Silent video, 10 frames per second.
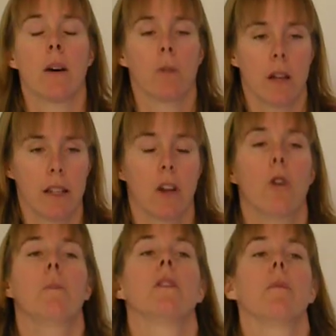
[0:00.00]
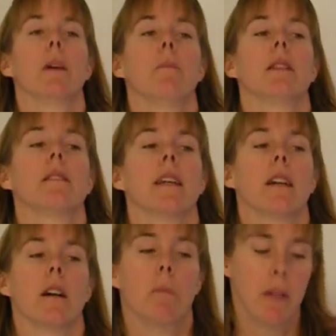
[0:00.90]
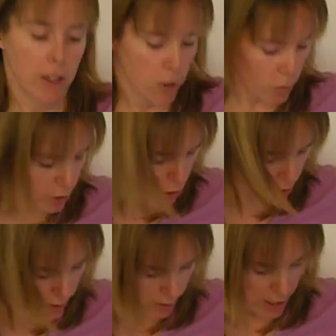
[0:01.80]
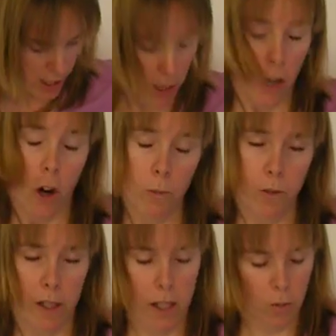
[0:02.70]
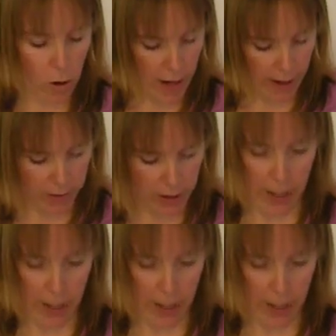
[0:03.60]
and that will kind of open the baby's neck up. Now you shouldn't, hopefully you won't have